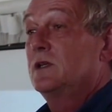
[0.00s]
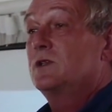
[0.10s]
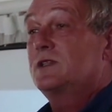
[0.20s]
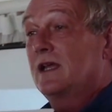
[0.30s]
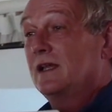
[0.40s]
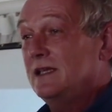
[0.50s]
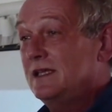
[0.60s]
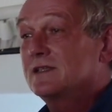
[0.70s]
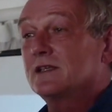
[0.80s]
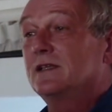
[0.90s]
to sell
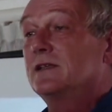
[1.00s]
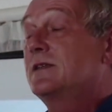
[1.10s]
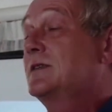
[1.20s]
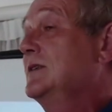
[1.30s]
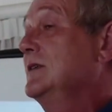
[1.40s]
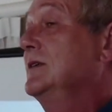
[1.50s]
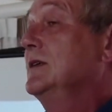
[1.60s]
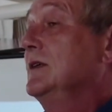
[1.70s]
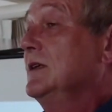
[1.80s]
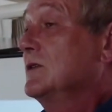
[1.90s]
easels,
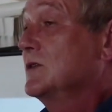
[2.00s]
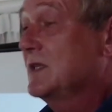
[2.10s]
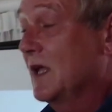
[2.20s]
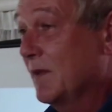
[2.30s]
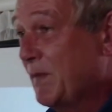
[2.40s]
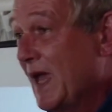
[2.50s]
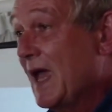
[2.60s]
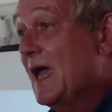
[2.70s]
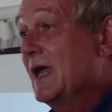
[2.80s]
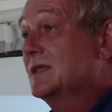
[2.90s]
to sell
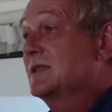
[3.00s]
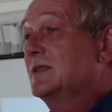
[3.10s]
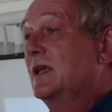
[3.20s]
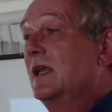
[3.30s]
bags